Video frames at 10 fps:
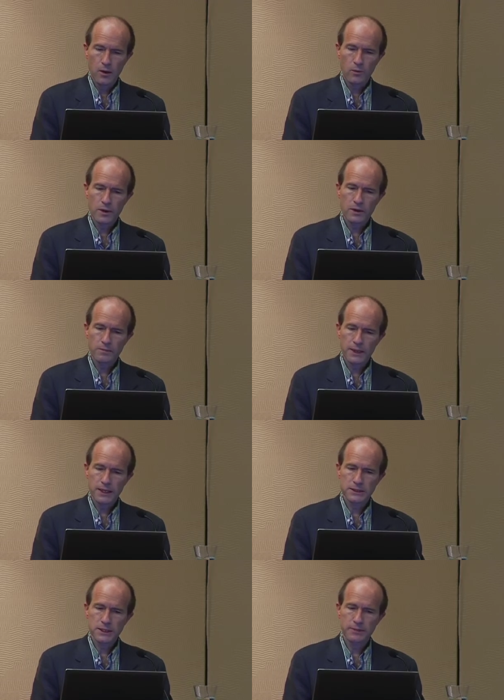One of the
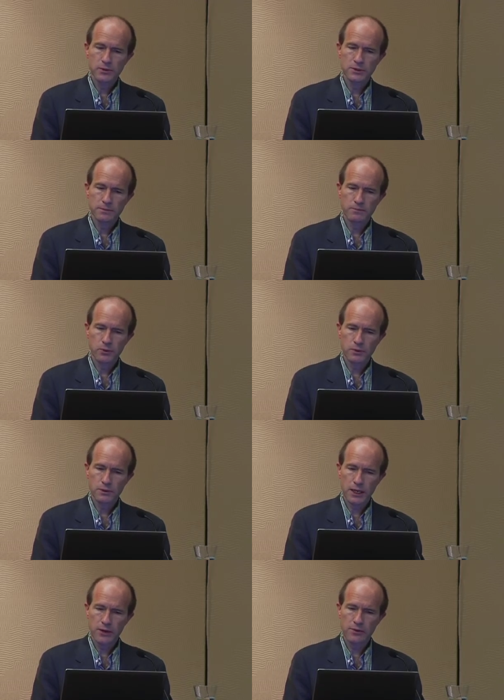biggest and most
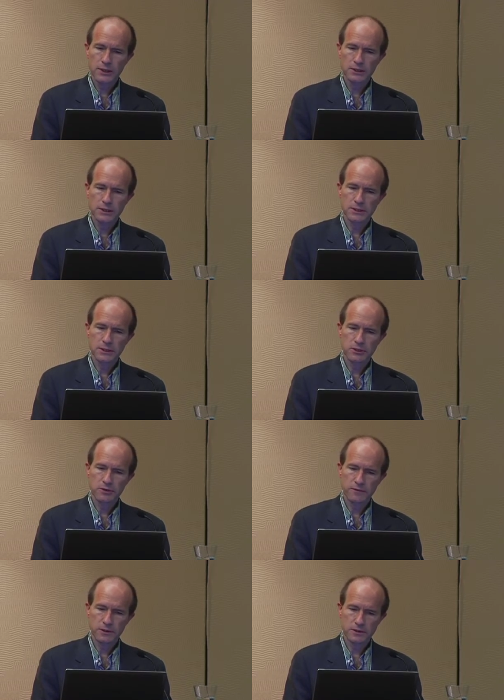important areas is the
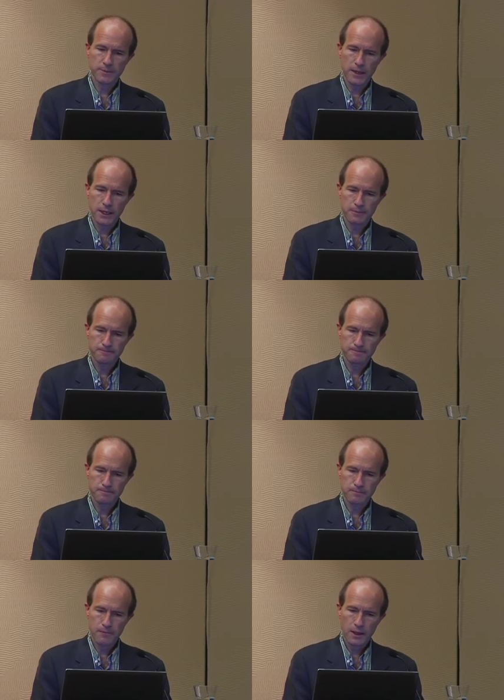cervical spine.
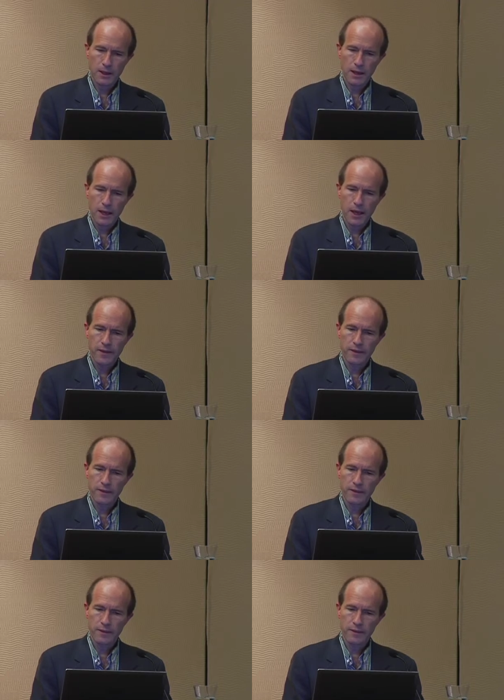
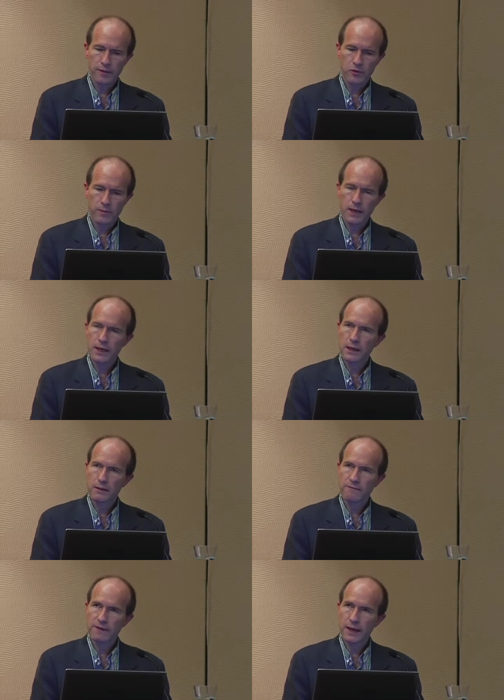And there are
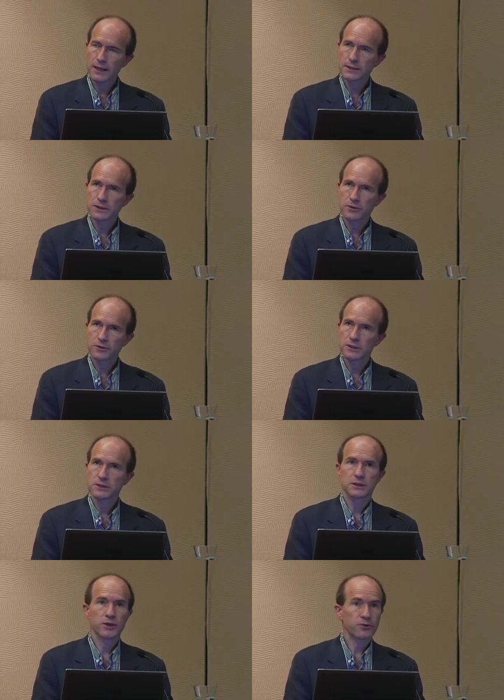many findings that are
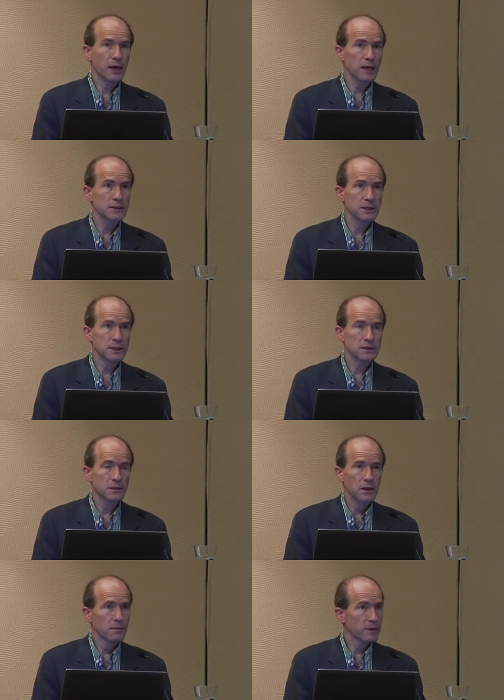just curiosities,
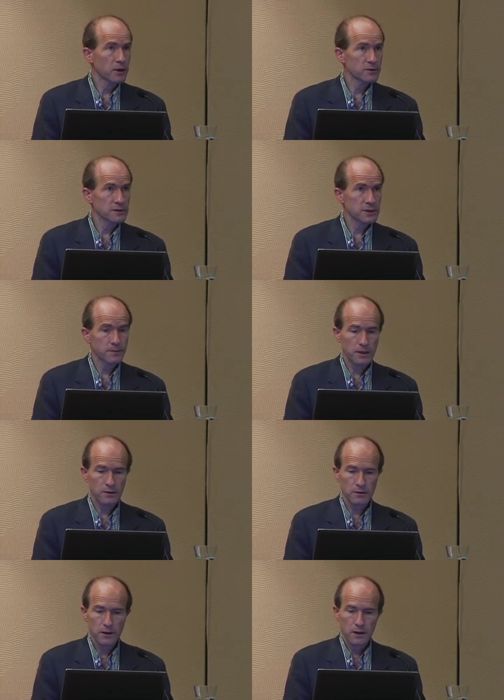but also some that
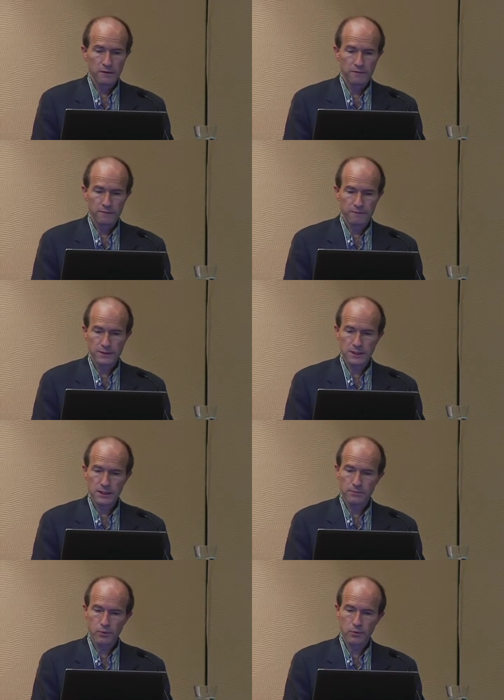are
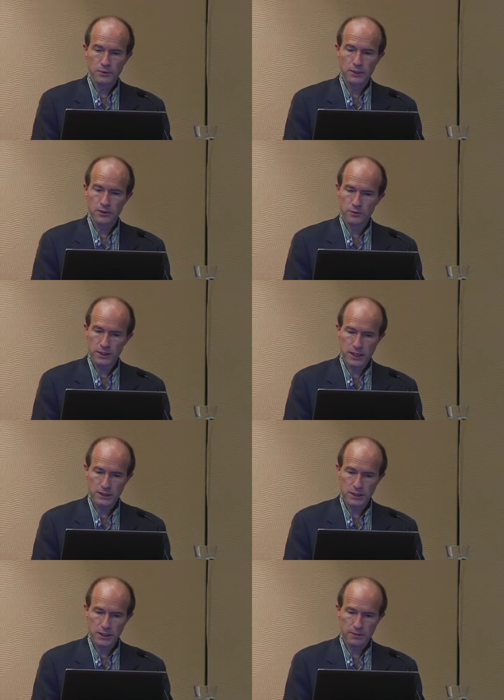physically important and
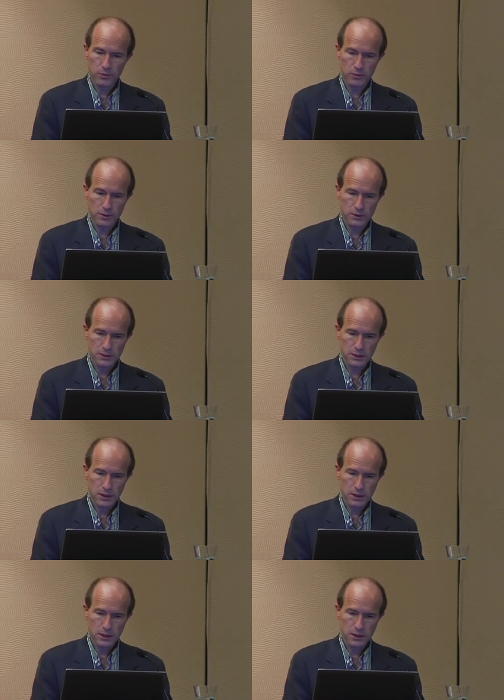neurologically important.